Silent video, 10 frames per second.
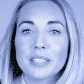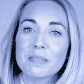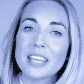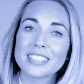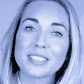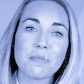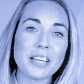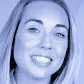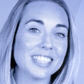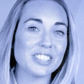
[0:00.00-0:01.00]
Miss Meeks, the
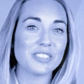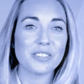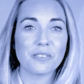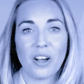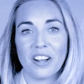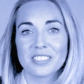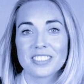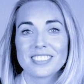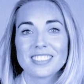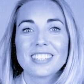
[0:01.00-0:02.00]
best teacher in the world.
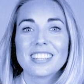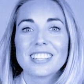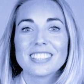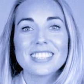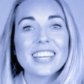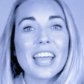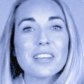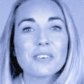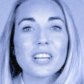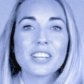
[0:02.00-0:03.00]

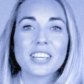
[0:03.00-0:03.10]
Today we're